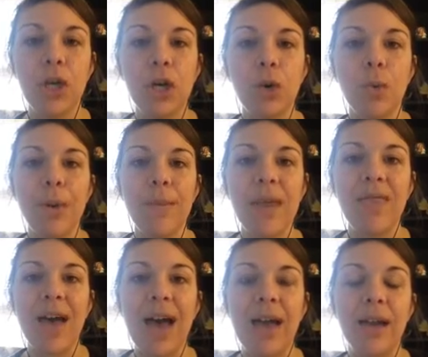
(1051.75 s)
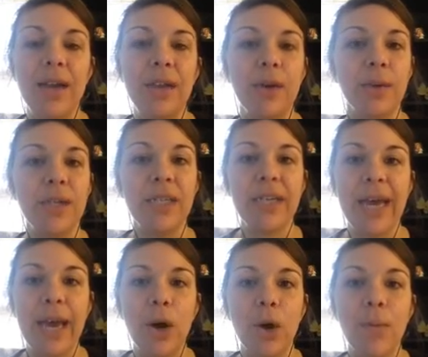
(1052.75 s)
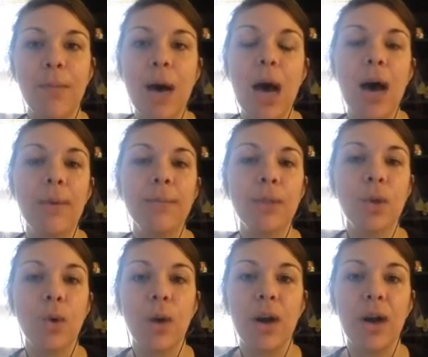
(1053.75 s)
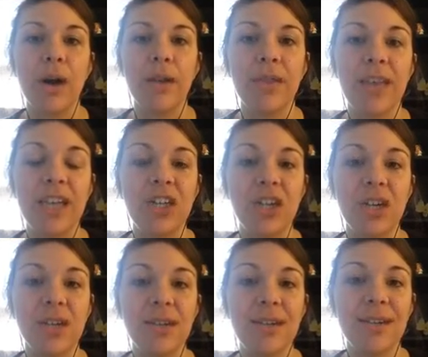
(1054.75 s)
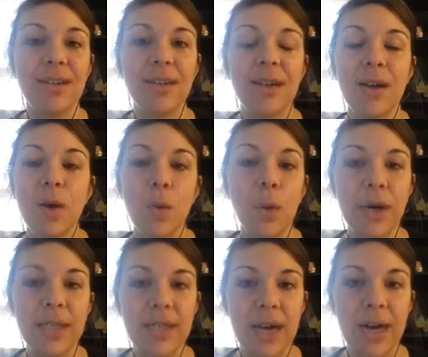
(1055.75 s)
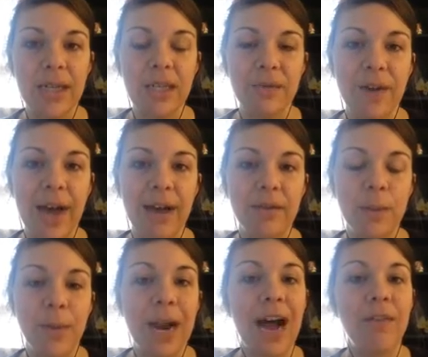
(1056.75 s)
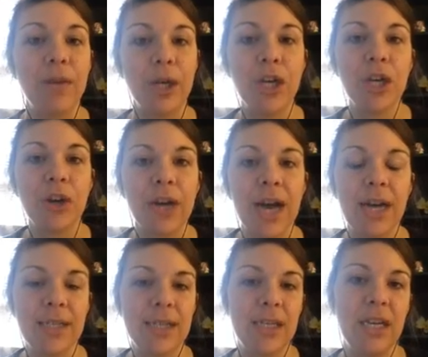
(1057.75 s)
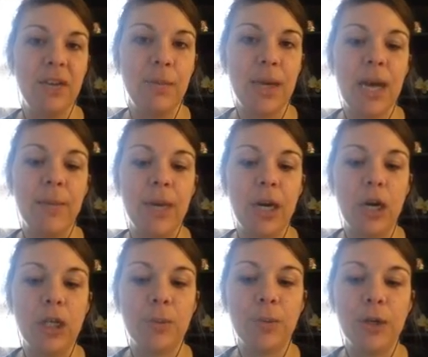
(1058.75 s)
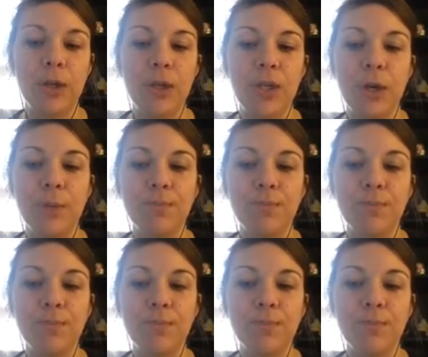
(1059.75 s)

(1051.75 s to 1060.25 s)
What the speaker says: women that either were stay-at-home moms, or they just worked 9 to 5s but have a curiosity of becoming an entrepreneur. So